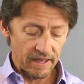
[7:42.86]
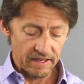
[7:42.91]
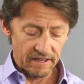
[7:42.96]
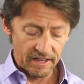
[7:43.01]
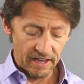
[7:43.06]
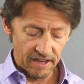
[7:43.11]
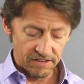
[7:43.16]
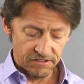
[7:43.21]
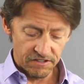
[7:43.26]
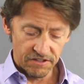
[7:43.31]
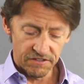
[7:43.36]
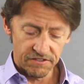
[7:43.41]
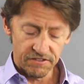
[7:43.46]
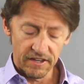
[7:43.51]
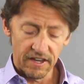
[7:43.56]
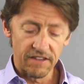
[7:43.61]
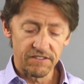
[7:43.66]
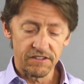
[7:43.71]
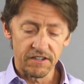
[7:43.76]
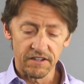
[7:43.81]
easy
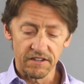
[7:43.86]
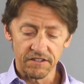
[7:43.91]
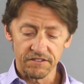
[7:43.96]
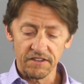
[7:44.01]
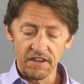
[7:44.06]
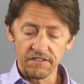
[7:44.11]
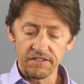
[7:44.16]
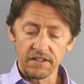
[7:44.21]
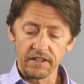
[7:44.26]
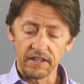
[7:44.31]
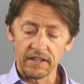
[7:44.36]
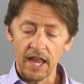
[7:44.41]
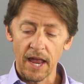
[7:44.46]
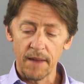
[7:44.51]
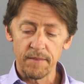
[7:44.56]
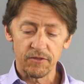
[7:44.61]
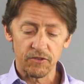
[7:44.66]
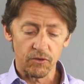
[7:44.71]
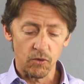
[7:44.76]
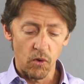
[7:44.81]
to assess the
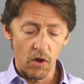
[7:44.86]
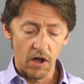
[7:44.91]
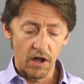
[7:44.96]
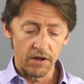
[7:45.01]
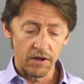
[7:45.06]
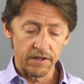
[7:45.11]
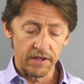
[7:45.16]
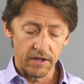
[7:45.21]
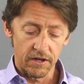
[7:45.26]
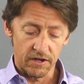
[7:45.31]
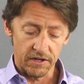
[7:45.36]
game's quality